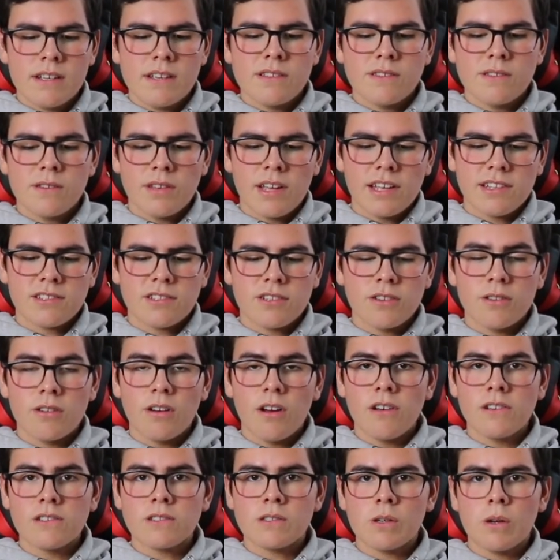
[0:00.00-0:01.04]
so that's good
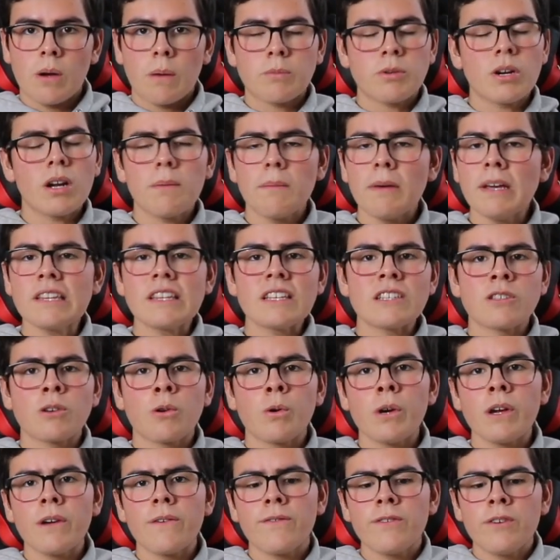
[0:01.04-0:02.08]
also. I'm trying to make this
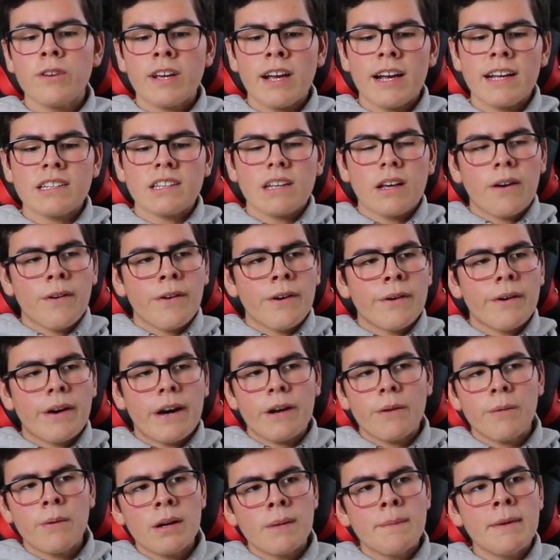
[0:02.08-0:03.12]
quick for you guys. I
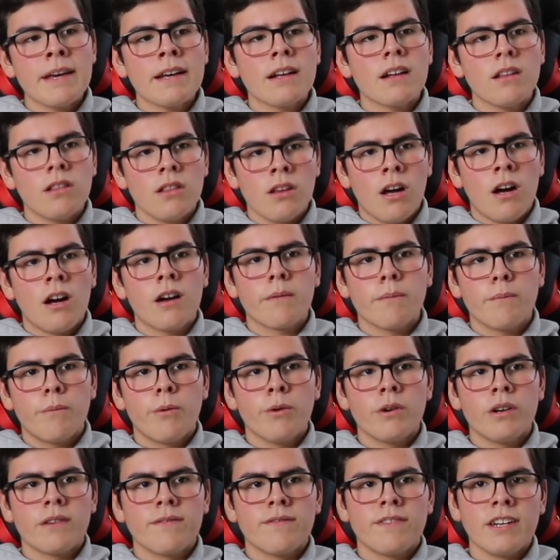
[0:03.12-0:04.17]
don't want to make a long,
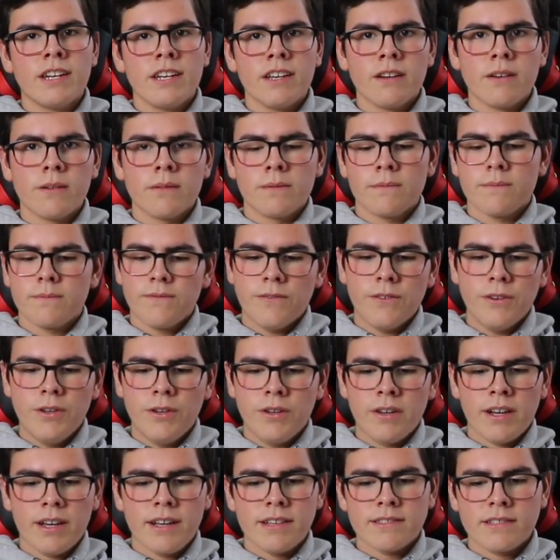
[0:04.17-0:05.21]
boring video for
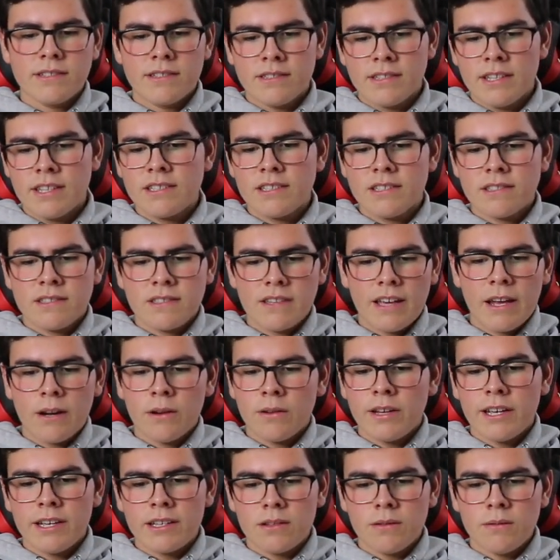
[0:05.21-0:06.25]
you guys, because that's just, I
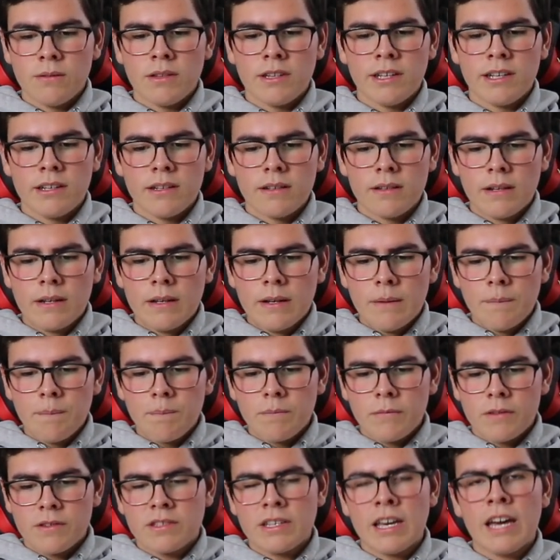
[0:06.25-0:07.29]
don't like doing
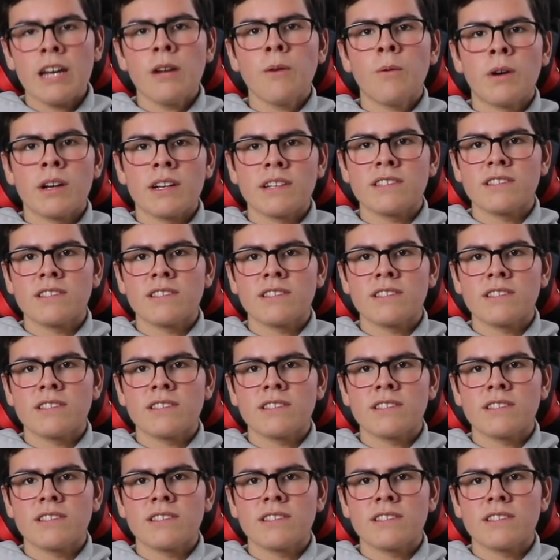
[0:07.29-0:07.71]
that. So I don't want